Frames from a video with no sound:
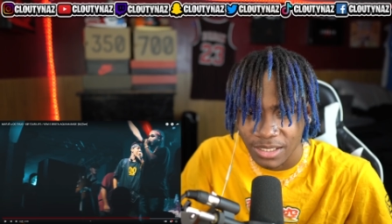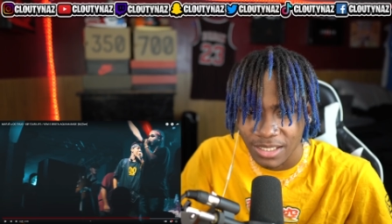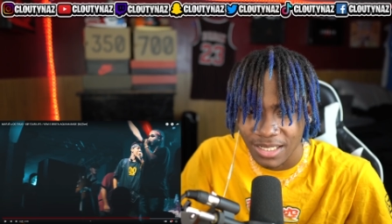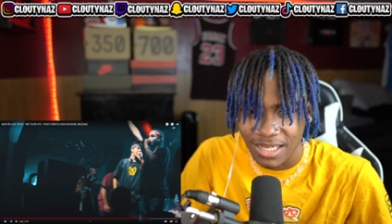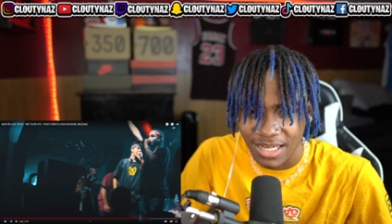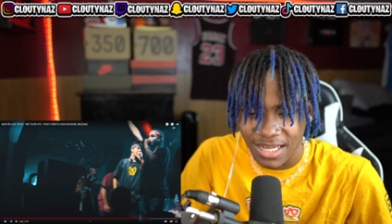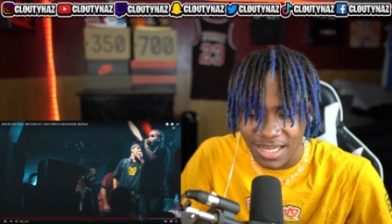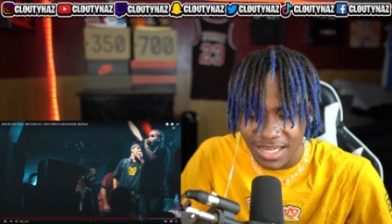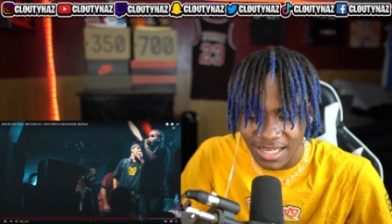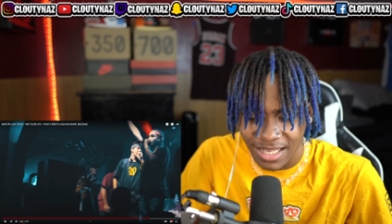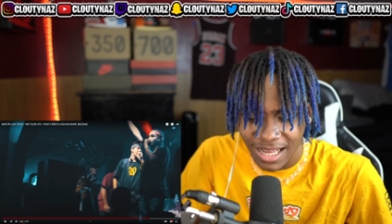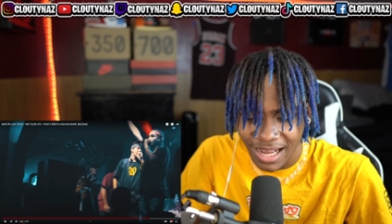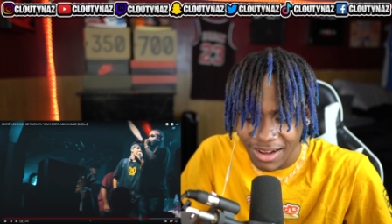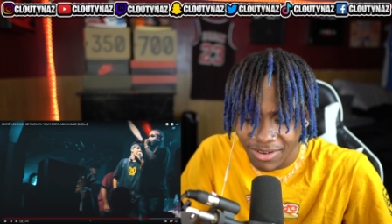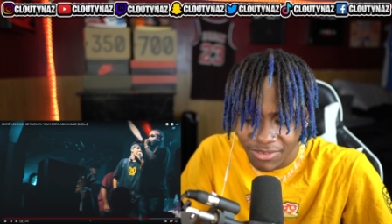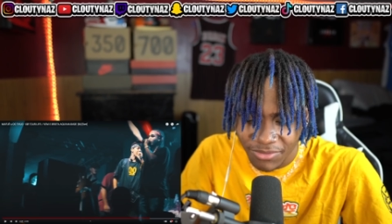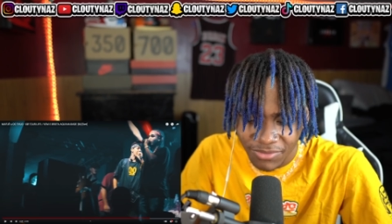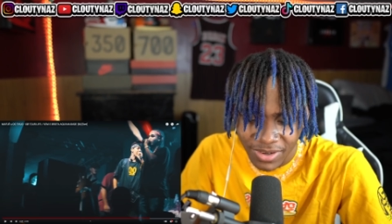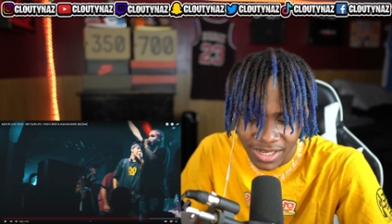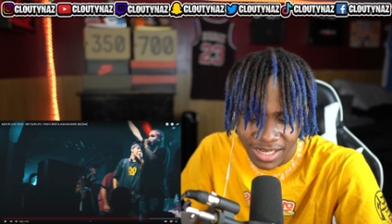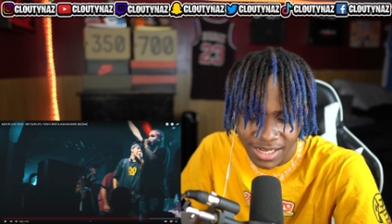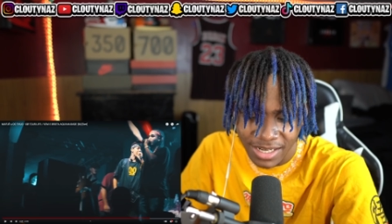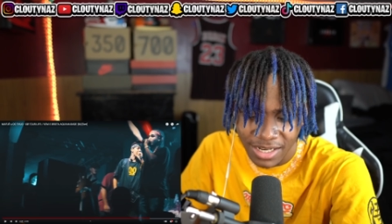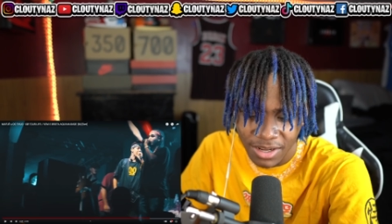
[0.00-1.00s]
And I don't
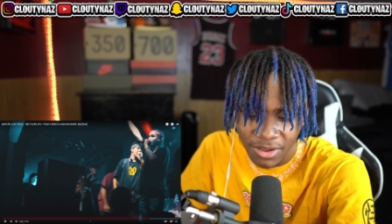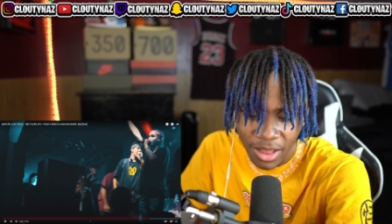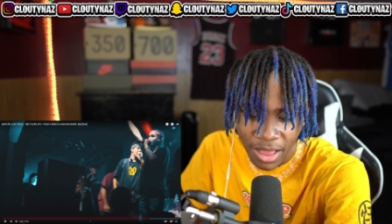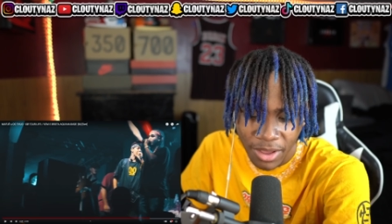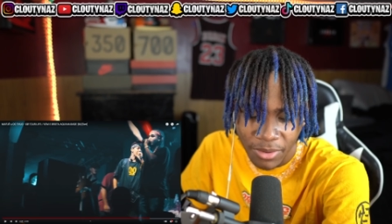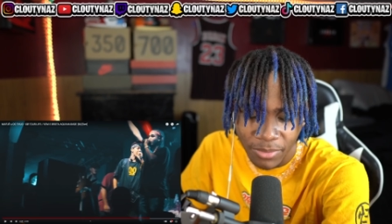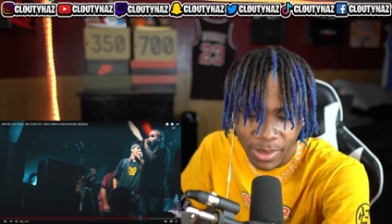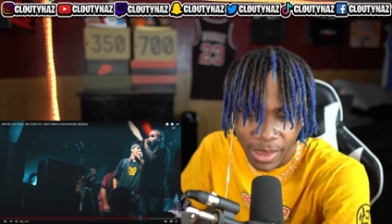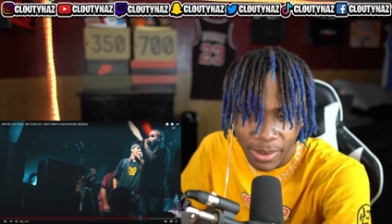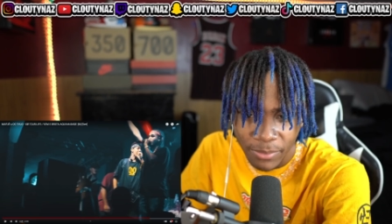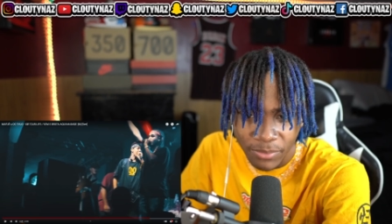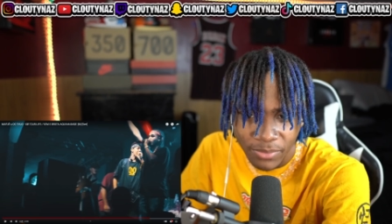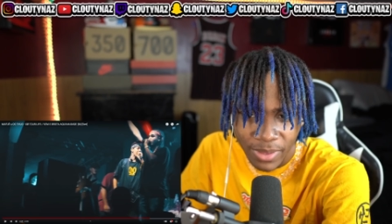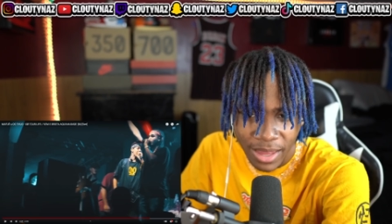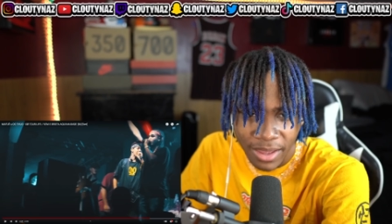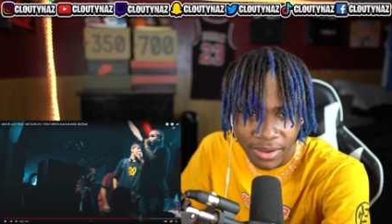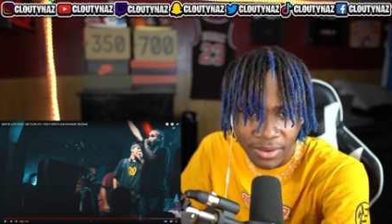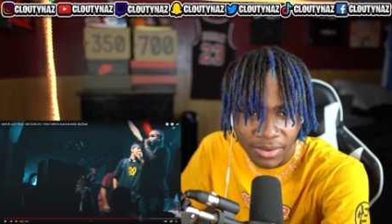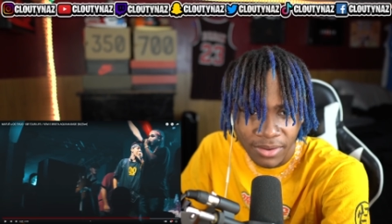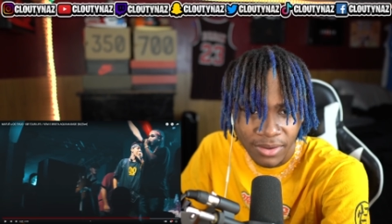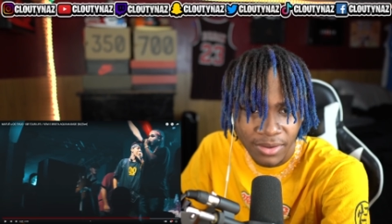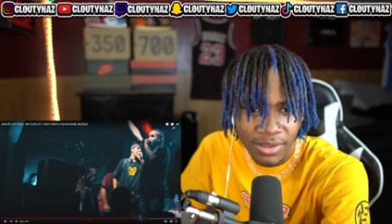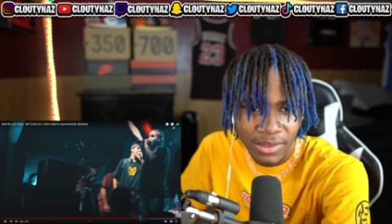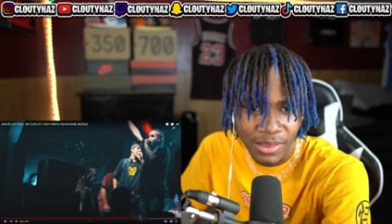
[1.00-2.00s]
fucking know, like like like
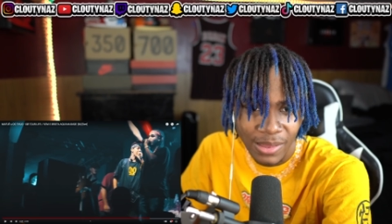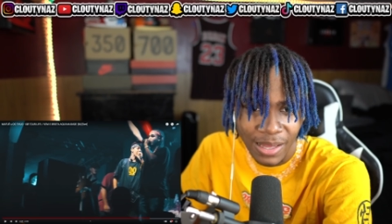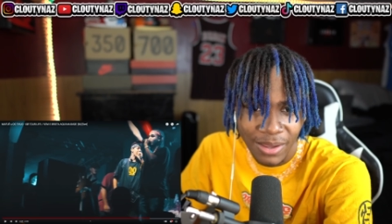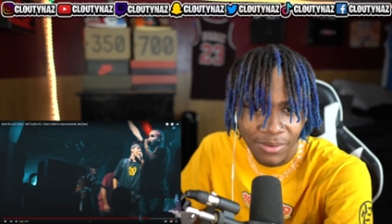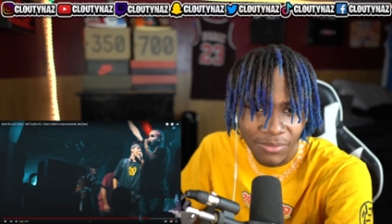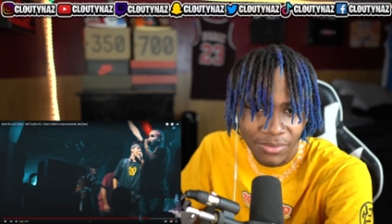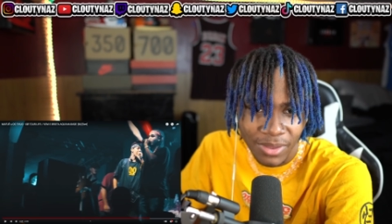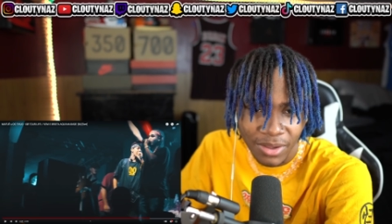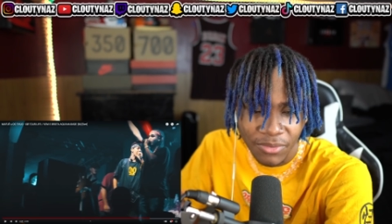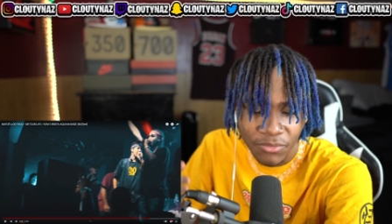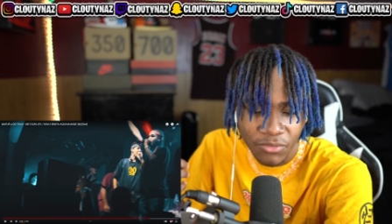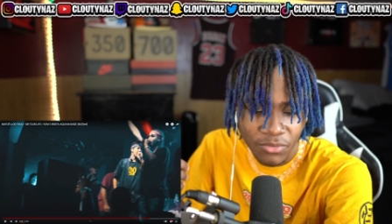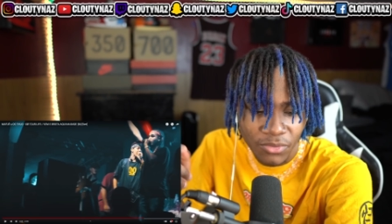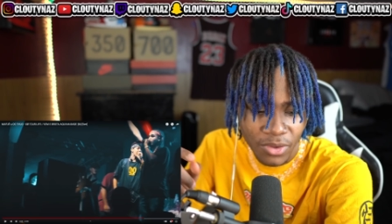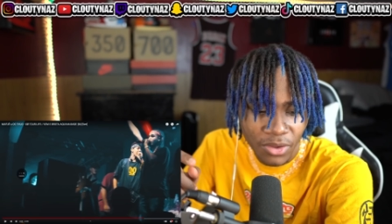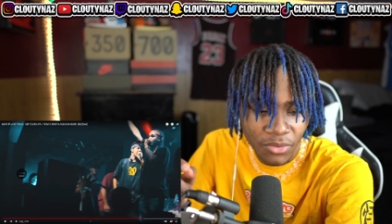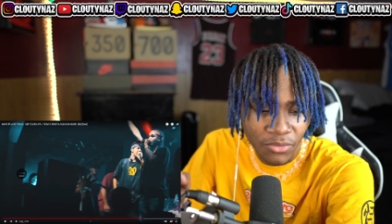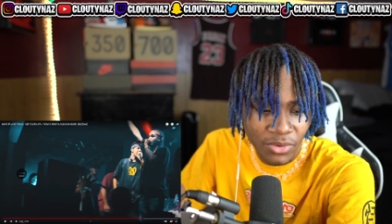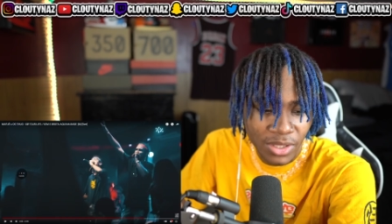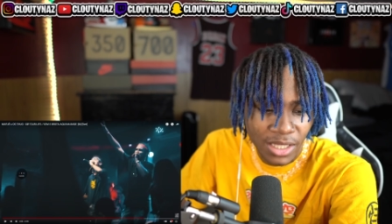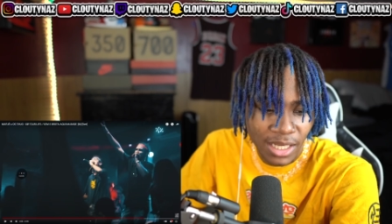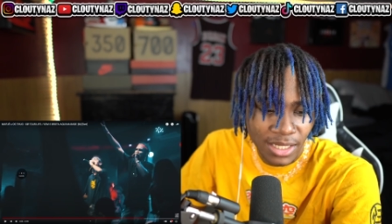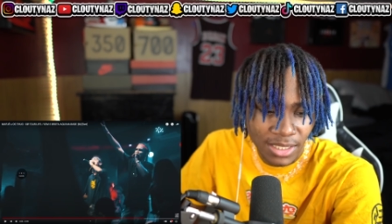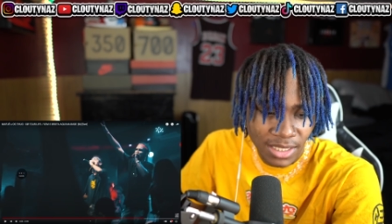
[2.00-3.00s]
like like, like what
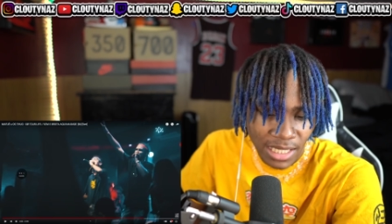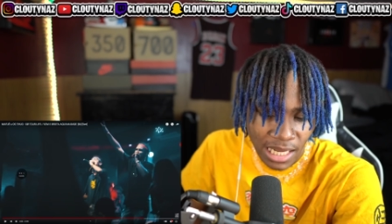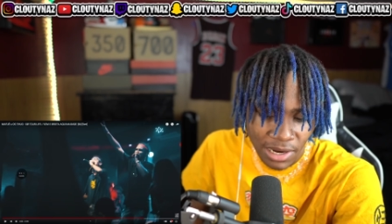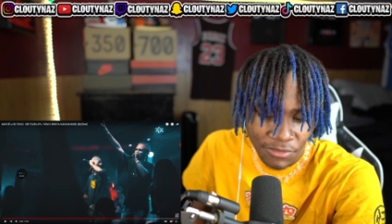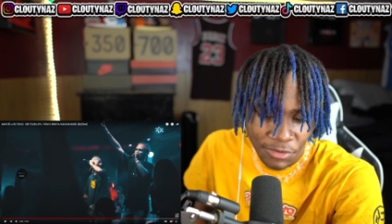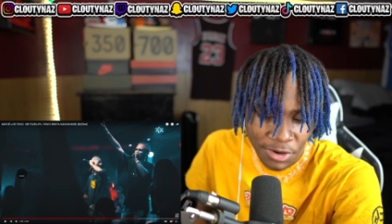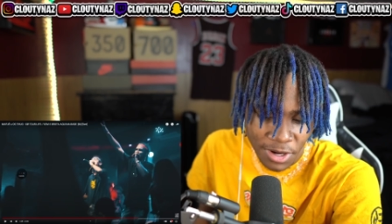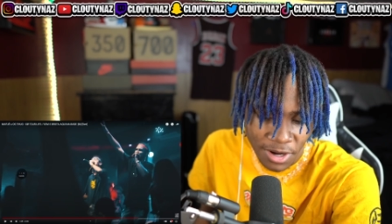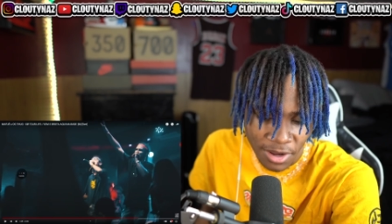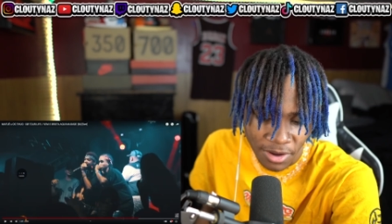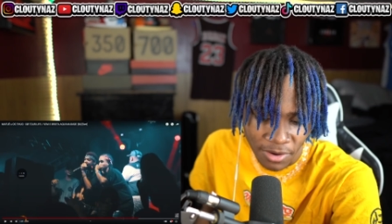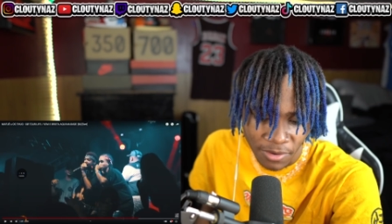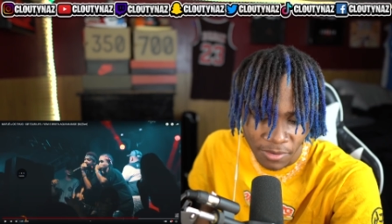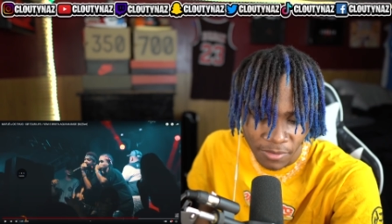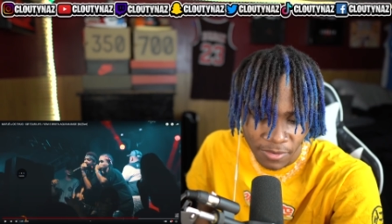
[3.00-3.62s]
they saying right now.